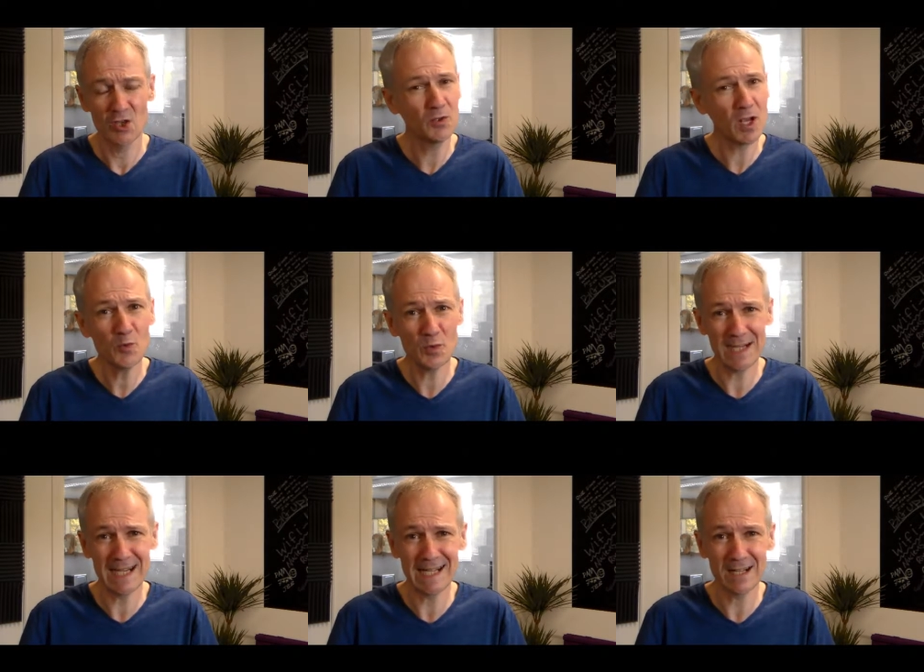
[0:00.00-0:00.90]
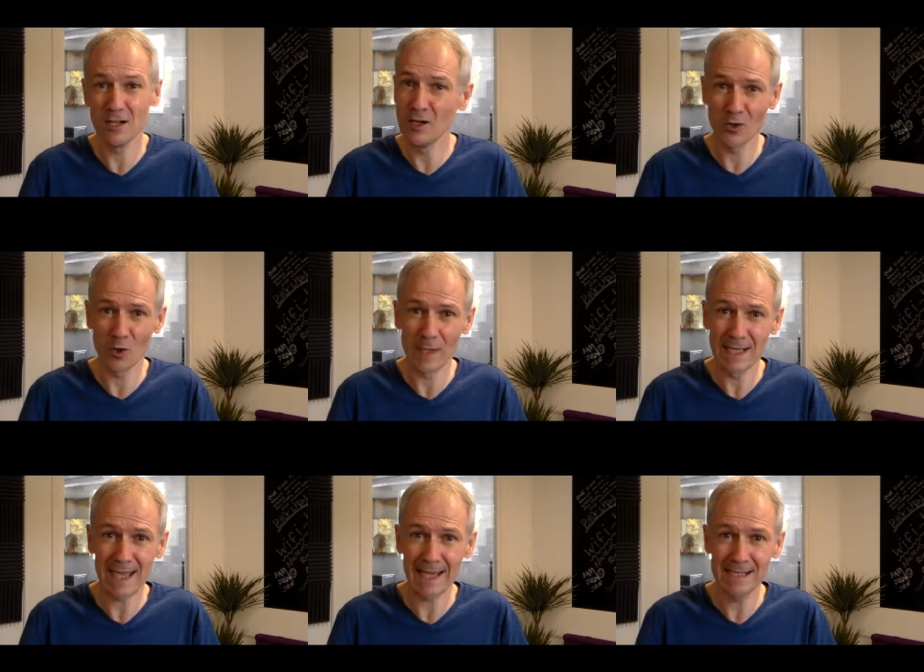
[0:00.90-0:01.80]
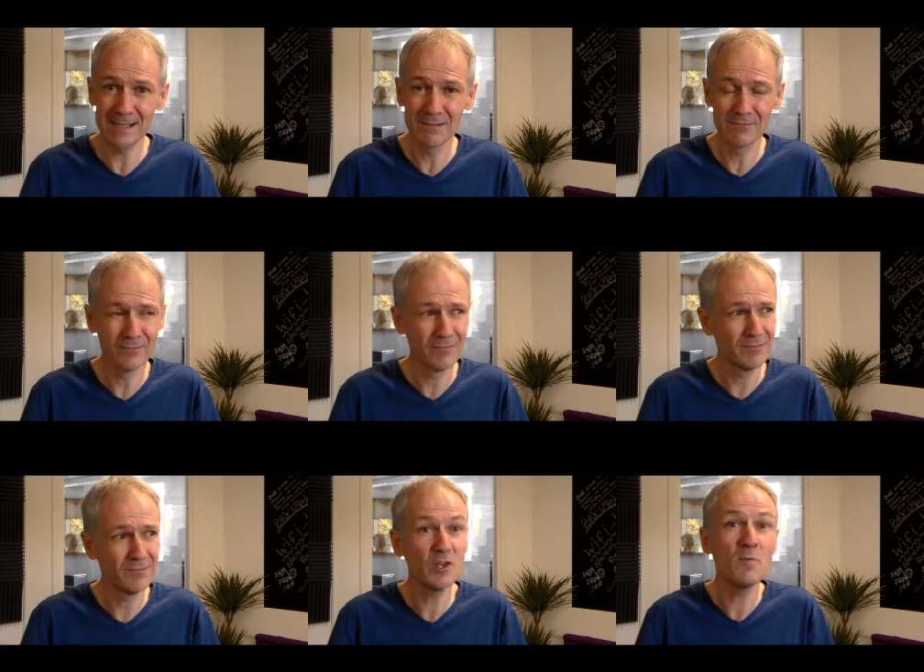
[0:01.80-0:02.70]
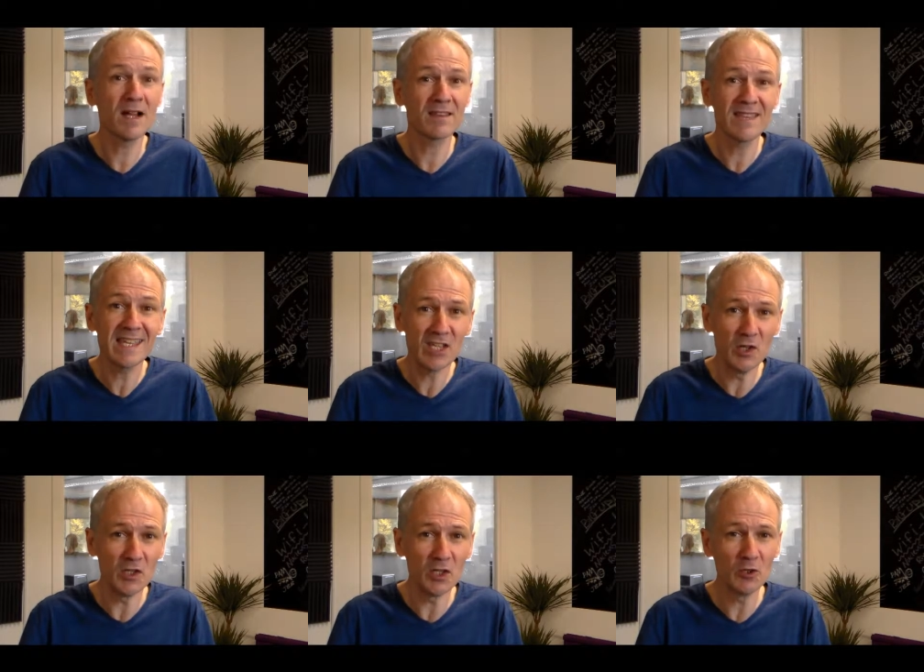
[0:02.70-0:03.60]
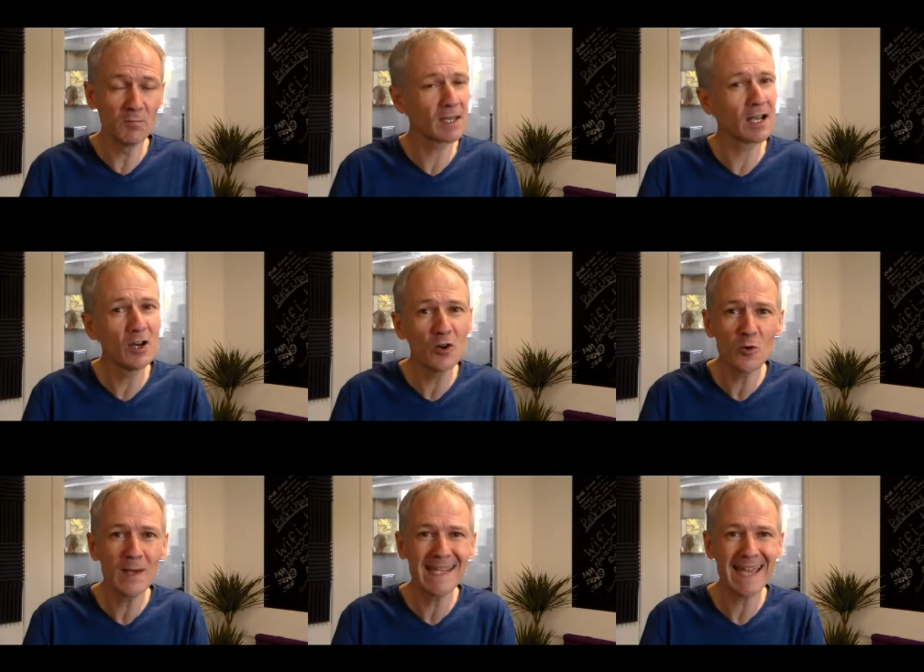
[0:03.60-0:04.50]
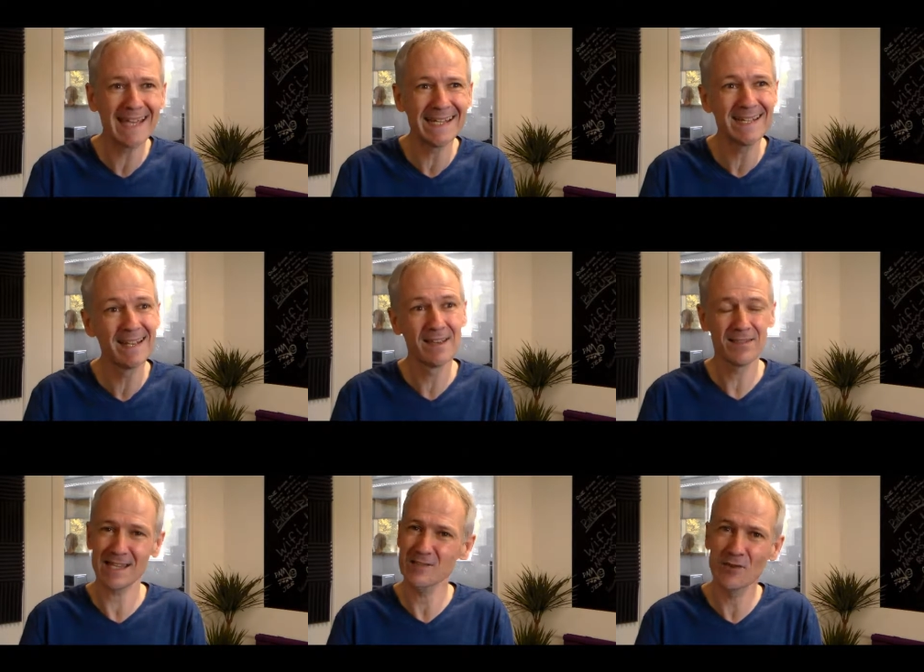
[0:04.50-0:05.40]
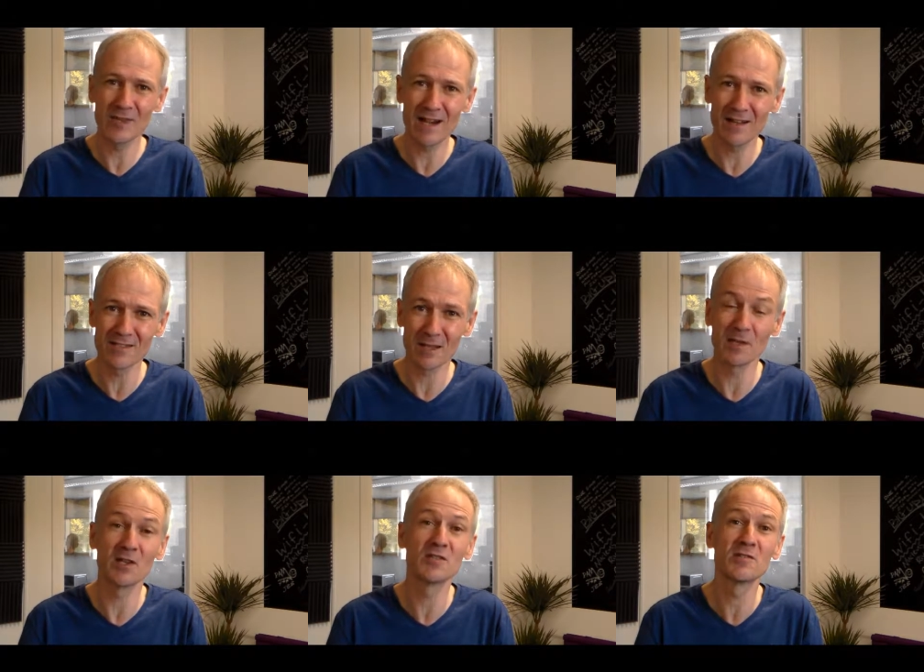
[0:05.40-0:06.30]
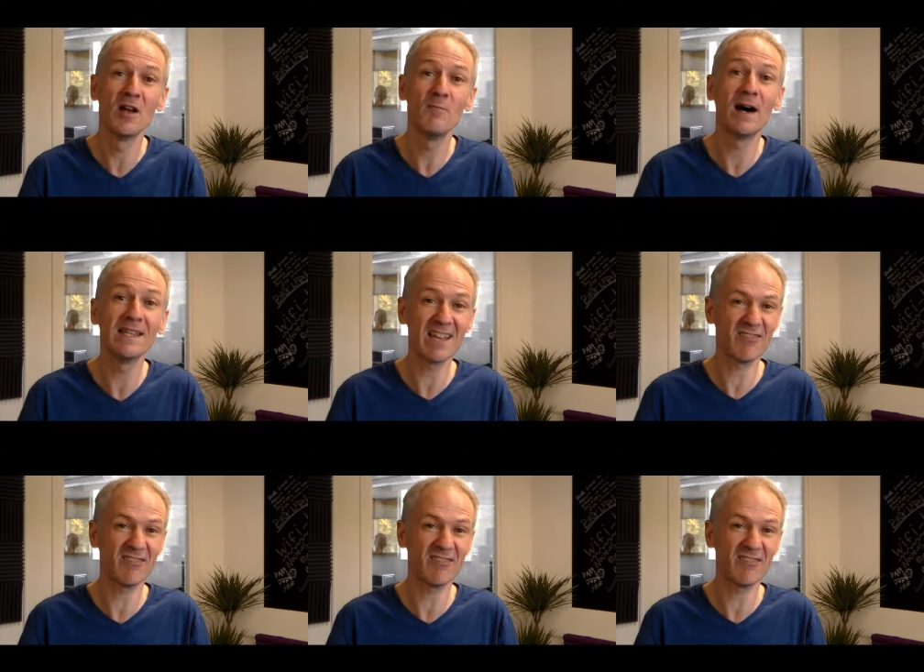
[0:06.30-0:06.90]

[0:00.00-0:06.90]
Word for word: You don't need a longer weekend. You might think you do, but a longer weekend, that's not the answer because by